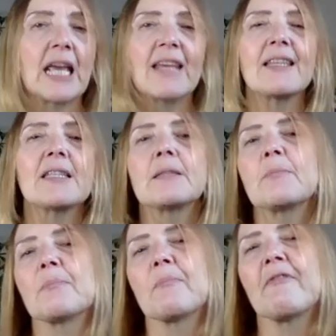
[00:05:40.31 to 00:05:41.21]
This is
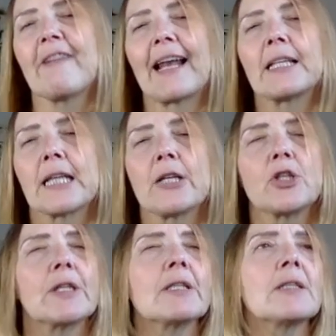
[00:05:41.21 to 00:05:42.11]

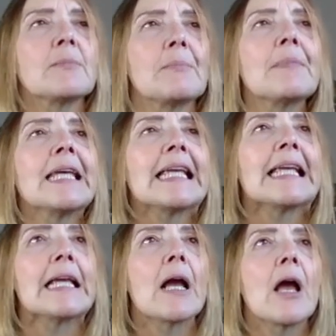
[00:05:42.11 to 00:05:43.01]
validation. This is
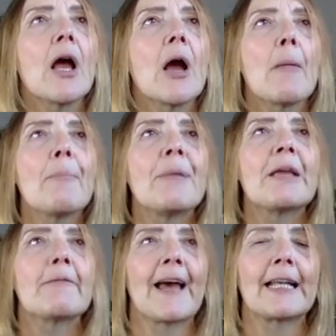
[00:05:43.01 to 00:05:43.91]
me being
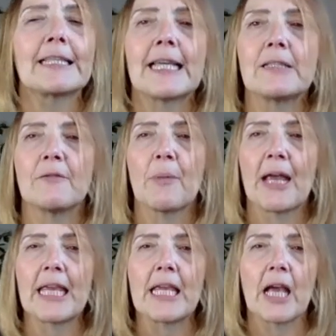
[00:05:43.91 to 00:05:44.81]
validated for my
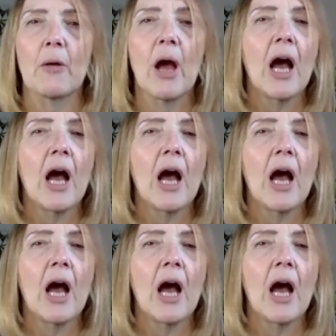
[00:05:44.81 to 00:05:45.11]
ego.